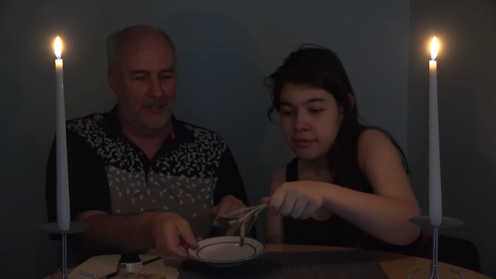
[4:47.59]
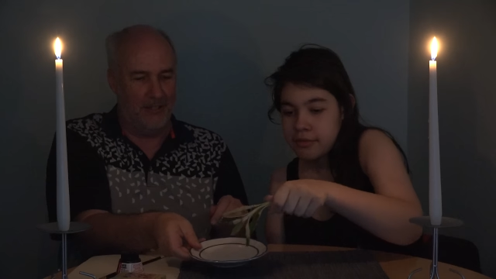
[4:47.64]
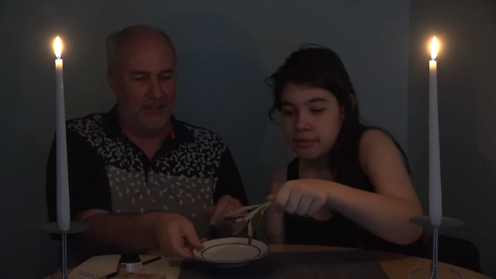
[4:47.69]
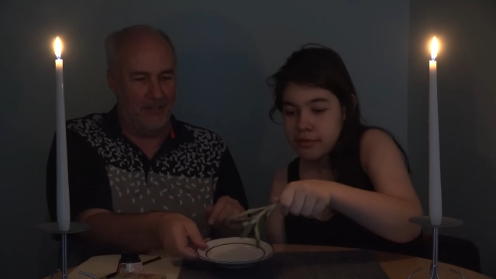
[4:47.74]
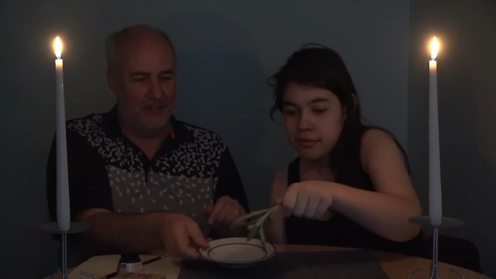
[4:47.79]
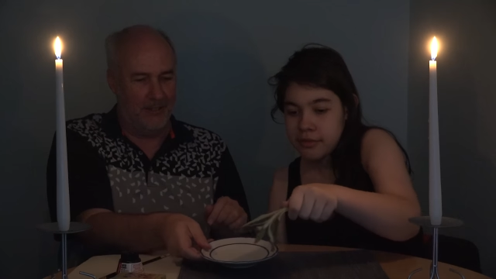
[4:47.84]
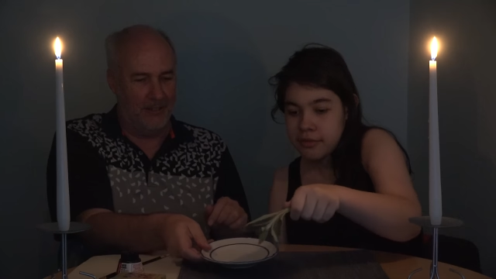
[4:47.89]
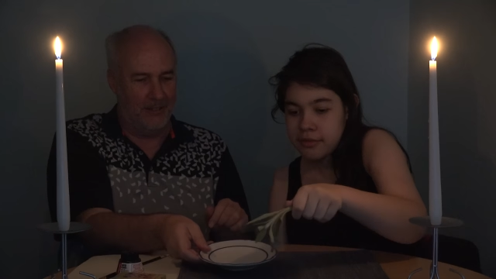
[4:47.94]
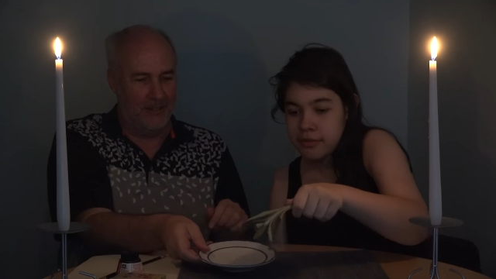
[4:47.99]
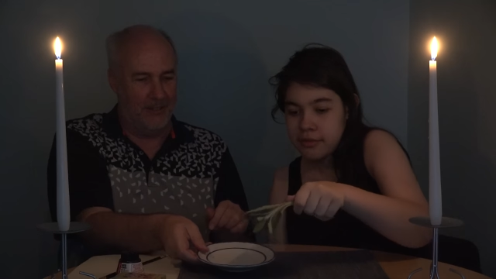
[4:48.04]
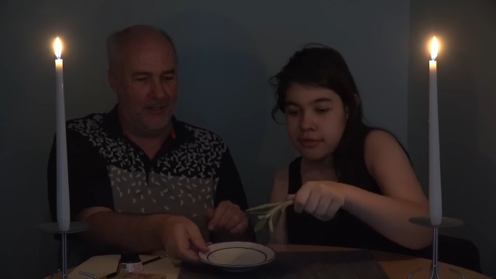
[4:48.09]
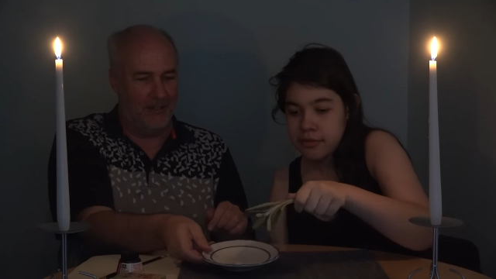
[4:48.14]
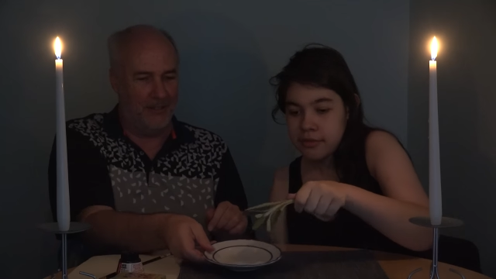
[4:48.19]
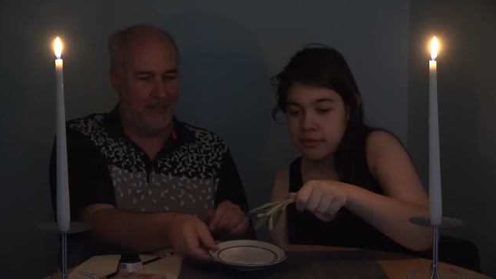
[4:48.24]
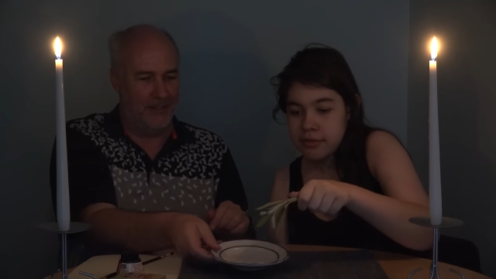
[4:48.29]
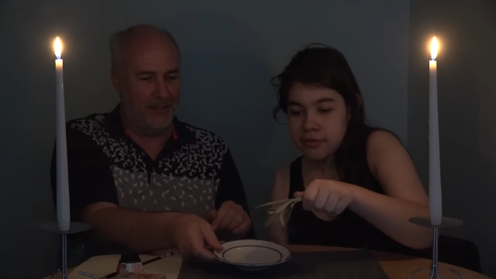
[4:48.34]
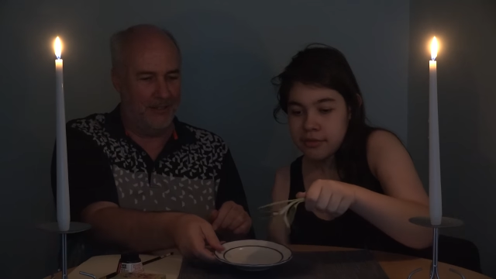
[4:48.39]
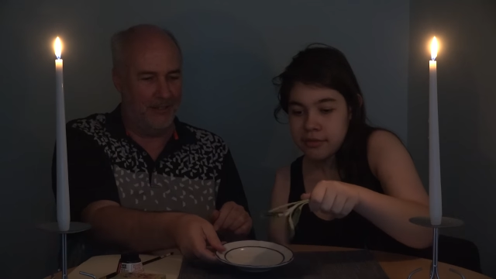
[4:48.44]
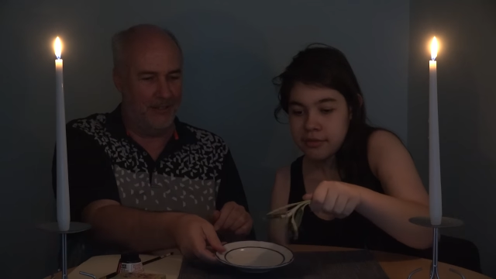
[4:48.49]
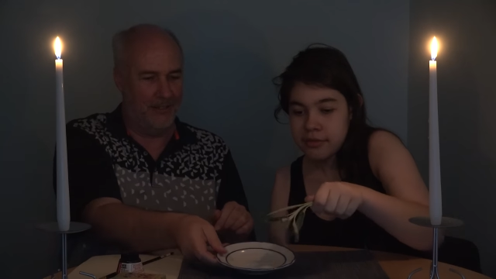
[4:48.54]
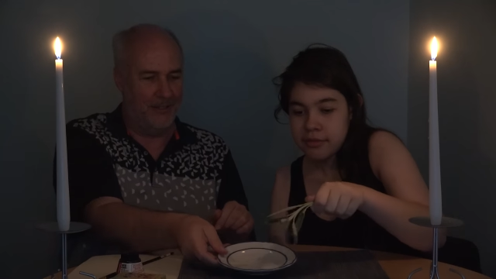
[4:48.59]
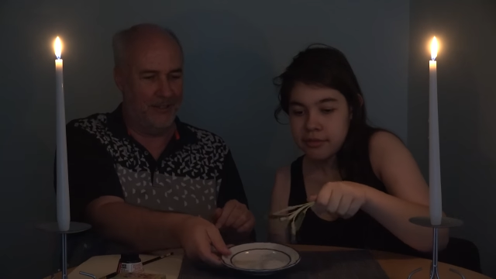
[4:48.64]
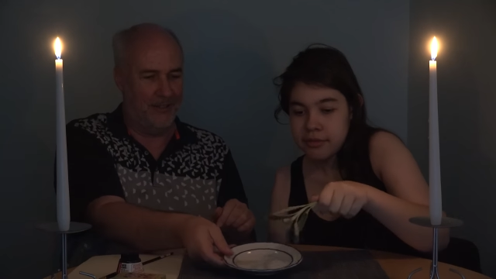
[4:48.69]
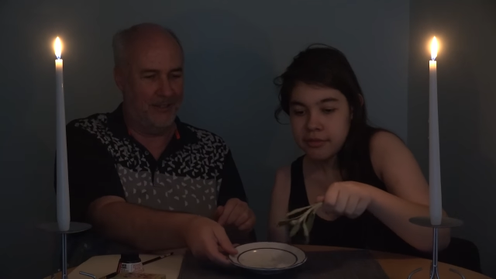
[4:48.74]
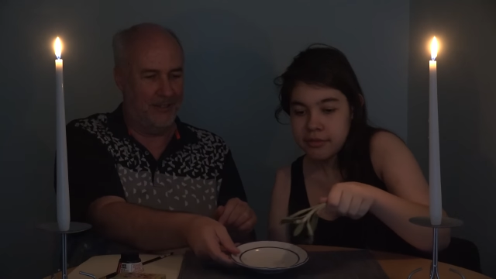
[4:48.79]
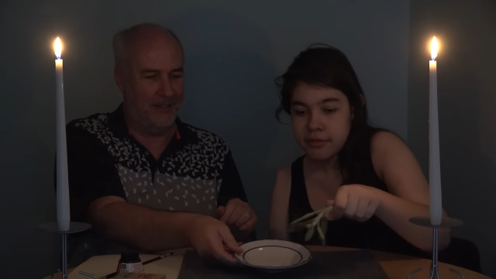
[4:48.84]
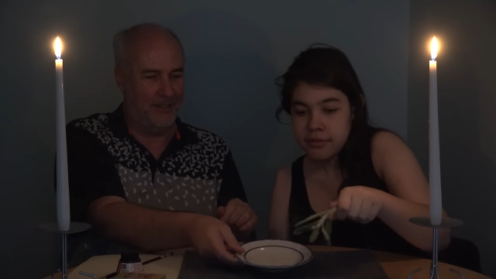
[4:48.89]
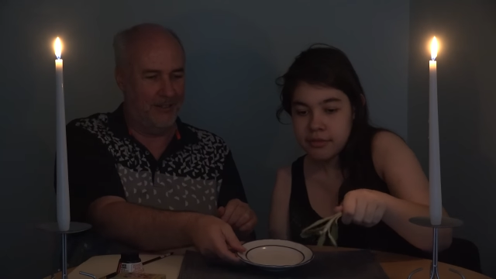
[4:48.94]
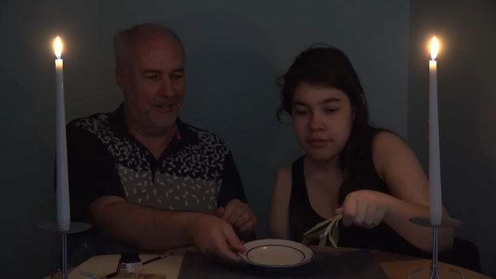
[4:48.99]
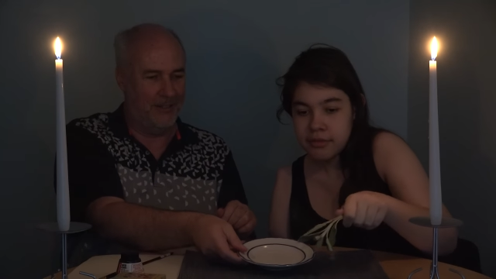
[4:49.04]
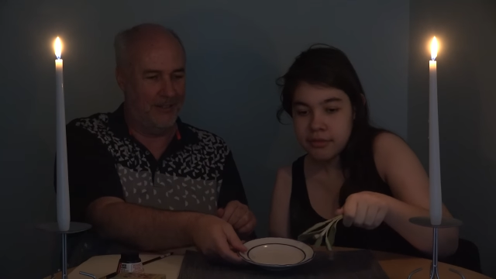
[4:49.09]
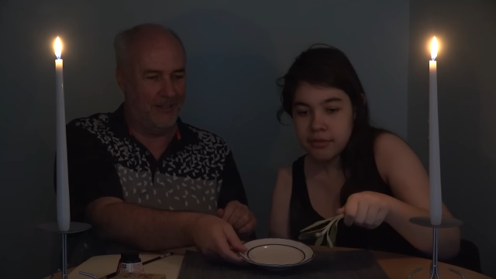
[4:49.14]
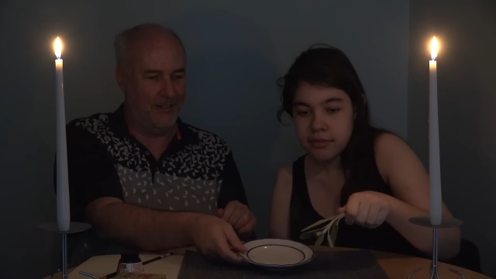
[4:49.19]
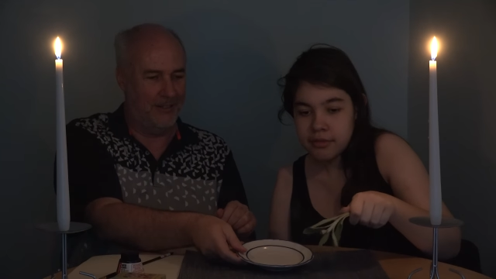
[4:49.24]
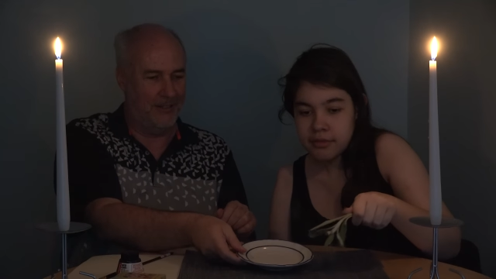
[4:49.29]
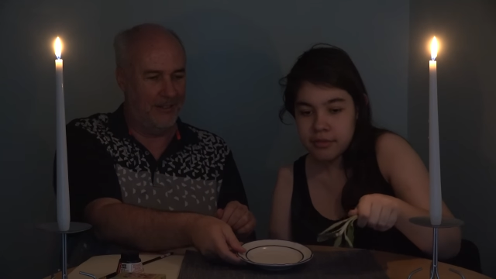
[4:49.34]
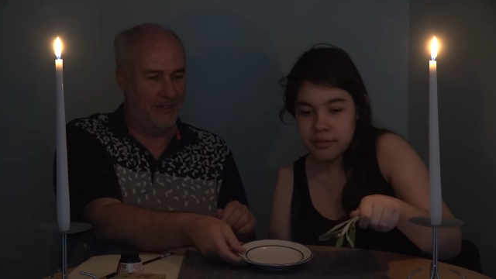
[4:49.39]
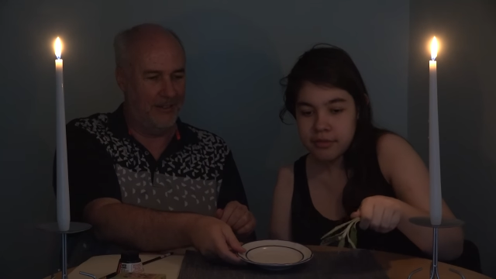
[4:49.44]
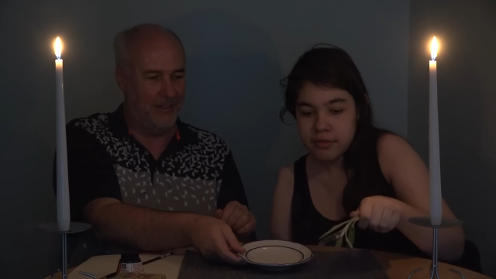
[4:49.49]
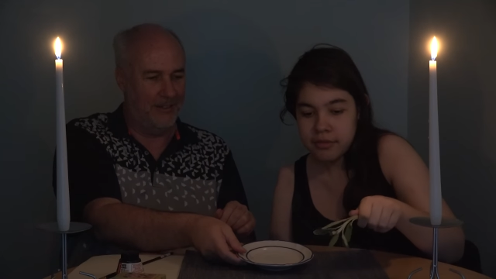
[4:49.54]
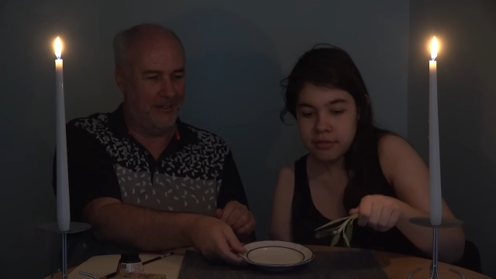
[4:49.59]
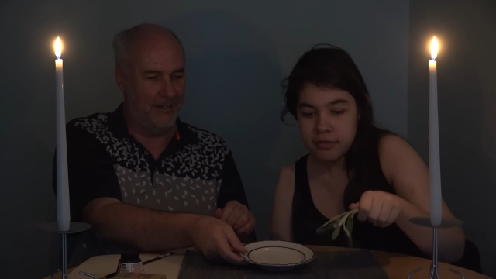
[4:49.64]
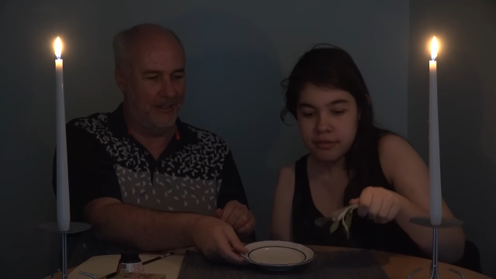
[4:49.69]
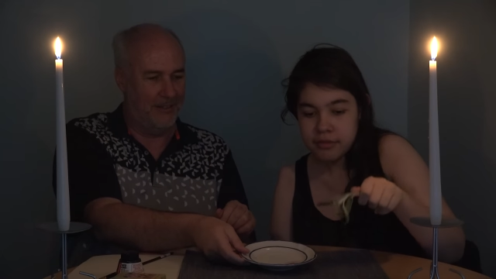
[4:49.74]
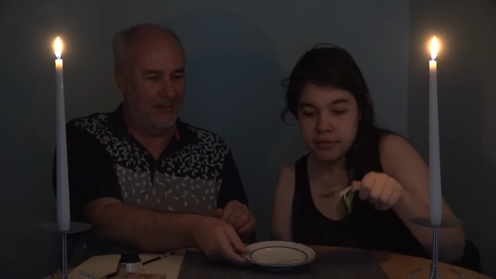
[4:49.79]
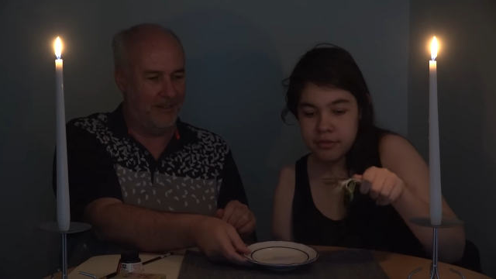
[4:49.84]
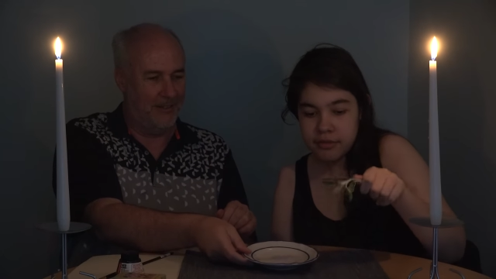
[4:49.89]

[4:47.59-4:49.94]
[no speech]